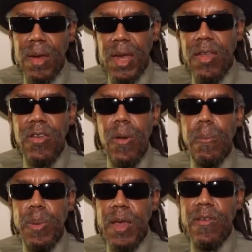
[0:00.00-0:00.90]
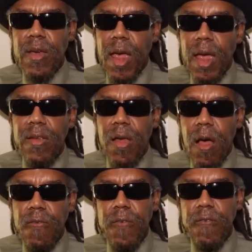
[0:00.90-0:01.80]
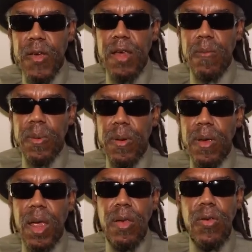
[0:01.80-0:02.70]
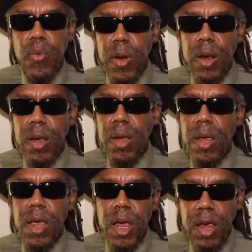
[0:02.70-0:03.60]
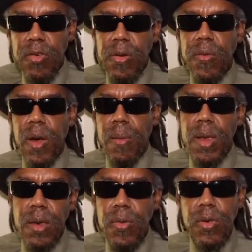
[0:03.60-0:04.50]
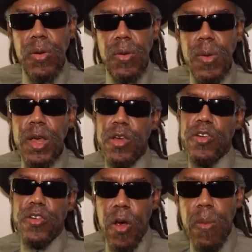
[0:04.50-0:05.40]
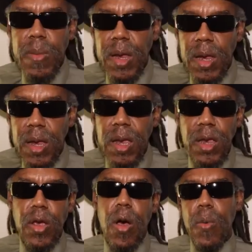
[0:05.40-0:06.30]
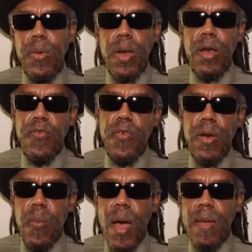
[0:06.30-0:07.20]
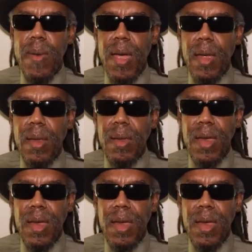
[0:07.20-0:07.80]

Get your bitch ass off of Facebook Twitter, Instagram, and YouTube. Show me you don't want nothing from the white man.